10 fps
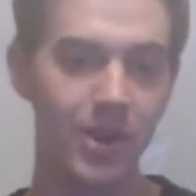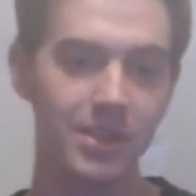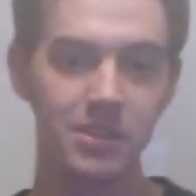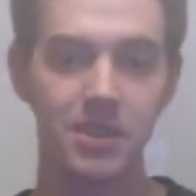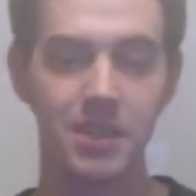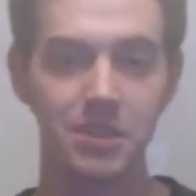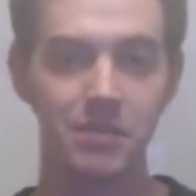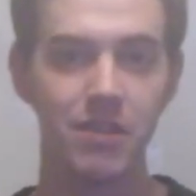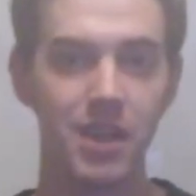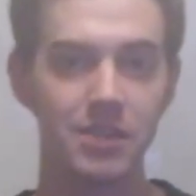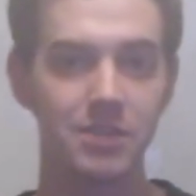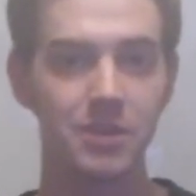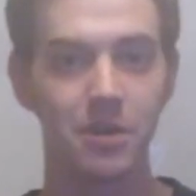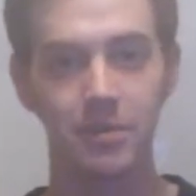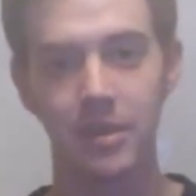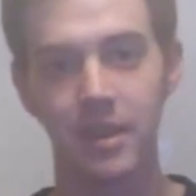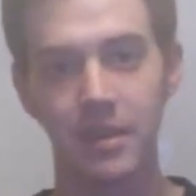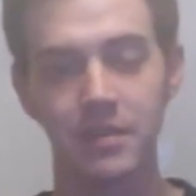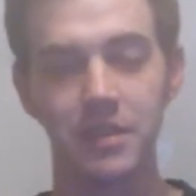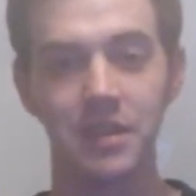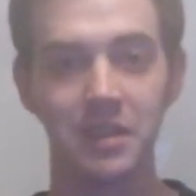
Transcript: It ranks you against your friends, so it gives you